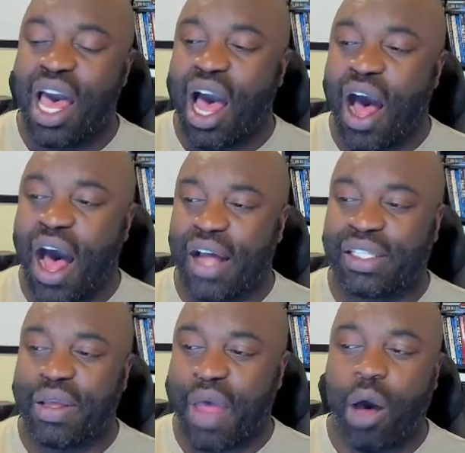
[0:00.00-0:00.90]

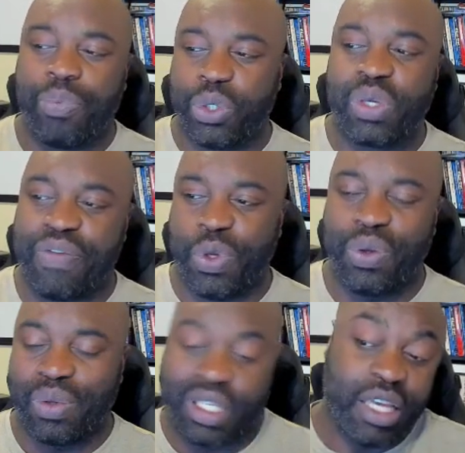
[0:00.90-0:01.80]
to help you give
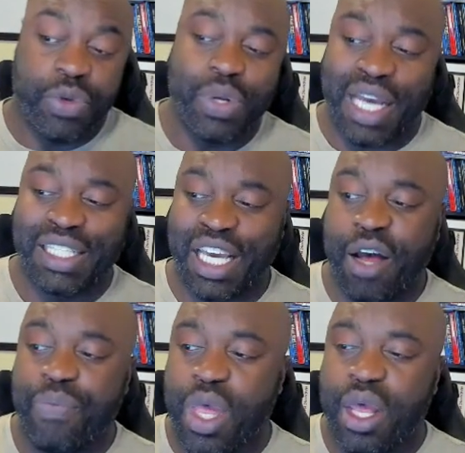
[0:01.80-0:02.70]
you an
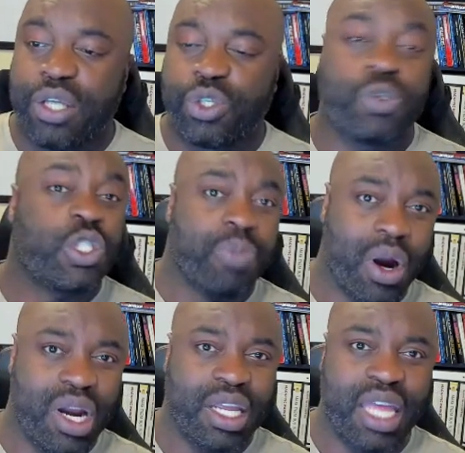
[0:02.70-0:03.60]
idea. So
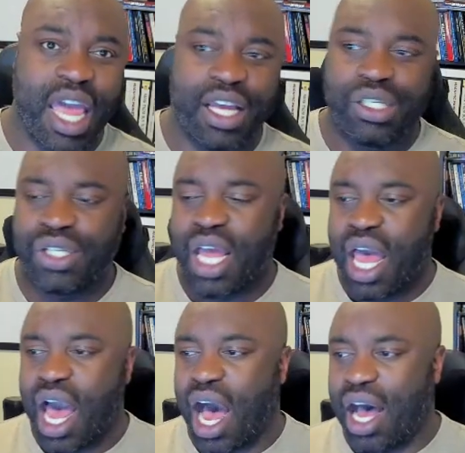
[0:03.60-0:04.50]
Smart Engage,
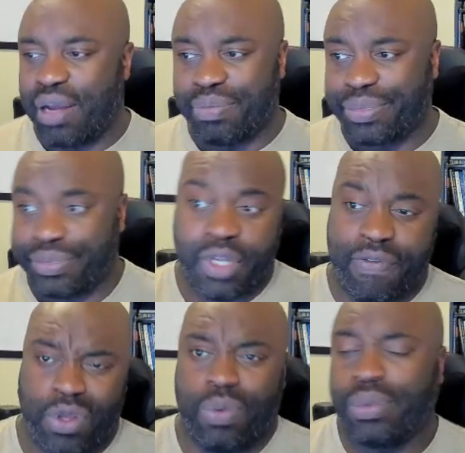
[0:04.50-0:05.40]

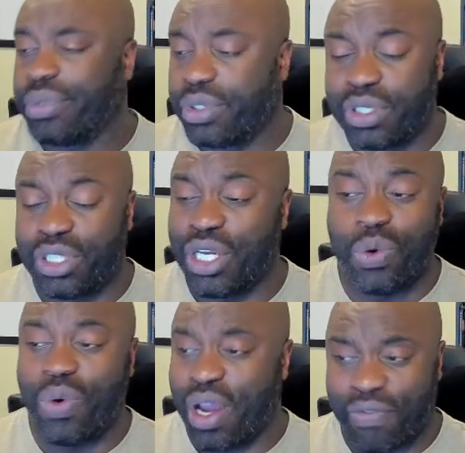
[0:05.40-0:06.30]
if
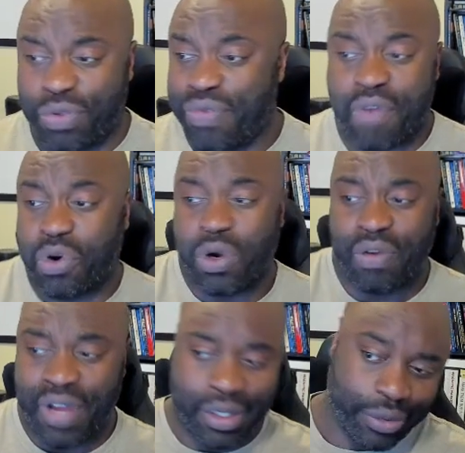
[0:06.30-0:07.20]
you've never heard
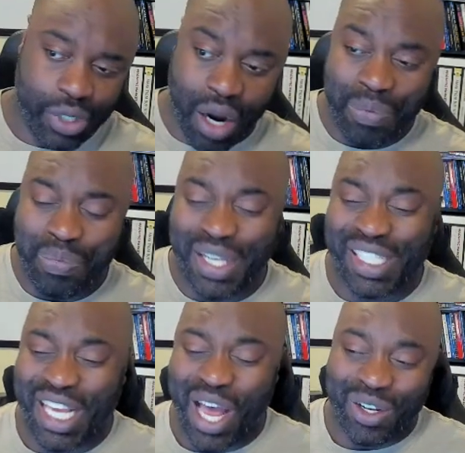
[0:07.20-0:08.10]
of it, you're not
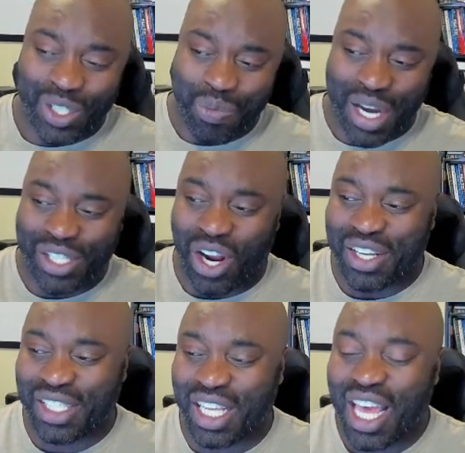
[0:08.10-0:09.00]
missing out too much,
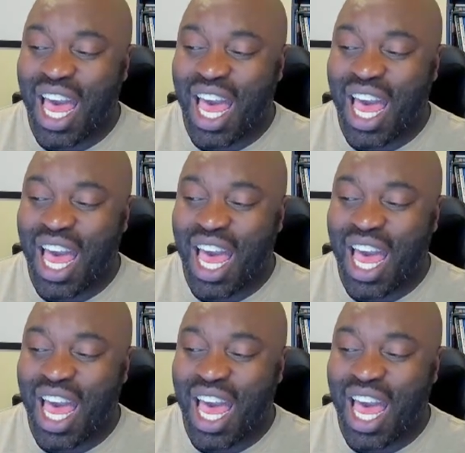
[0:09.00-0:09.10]
honestly.